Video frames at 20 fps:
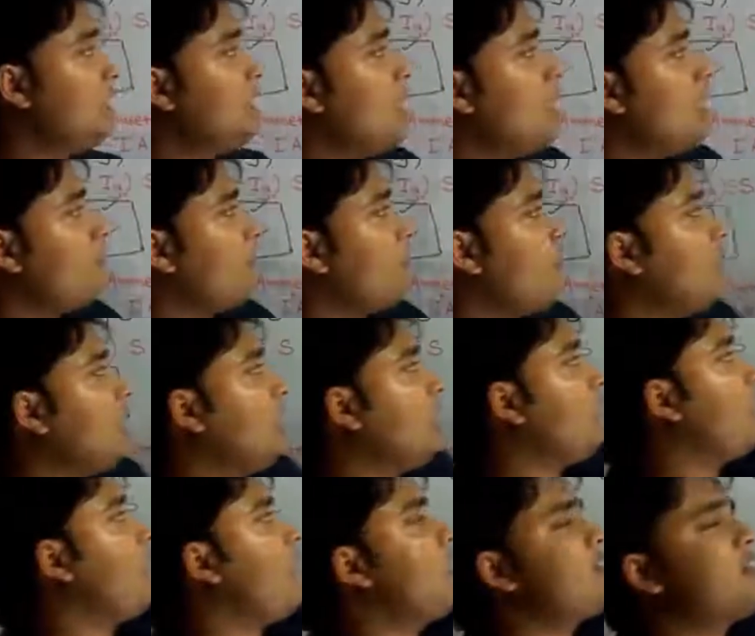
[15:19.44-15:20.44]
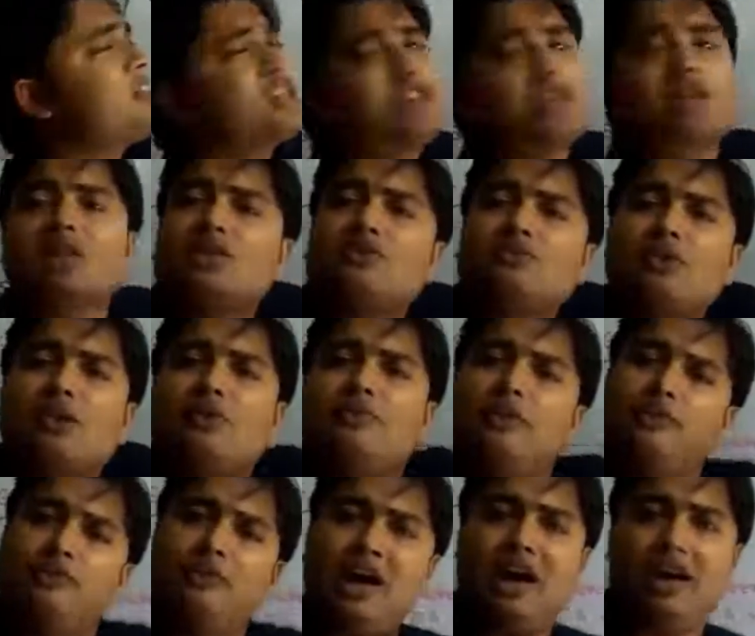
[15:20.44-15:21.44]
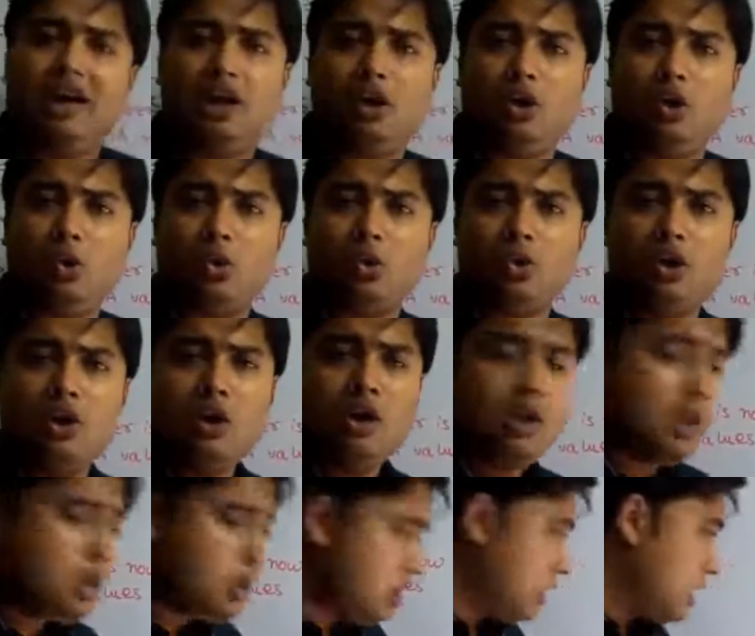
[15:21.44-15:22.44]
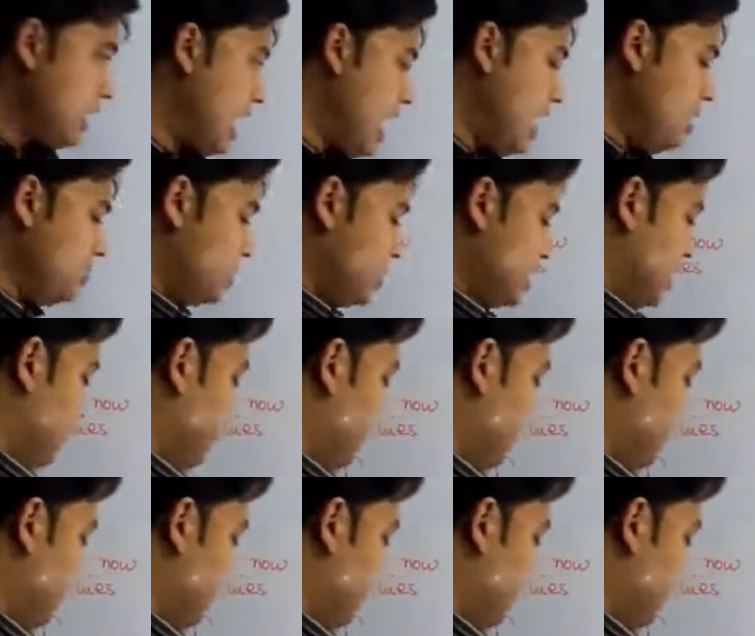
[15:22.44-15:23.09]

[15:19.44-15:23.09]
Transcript: the effective resistance will be very low. Now, say